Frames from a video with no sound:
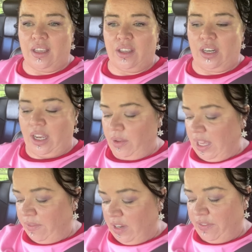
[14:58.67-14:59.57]
you know,
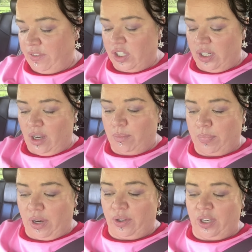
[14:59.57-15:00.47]
even if it's not
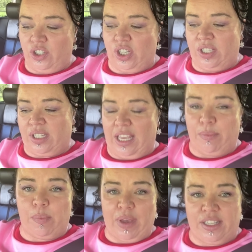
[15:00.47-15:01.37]
broken, just to give
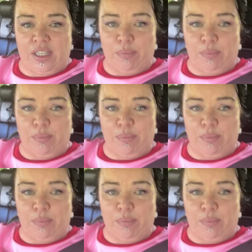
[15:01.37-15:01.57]
me peace of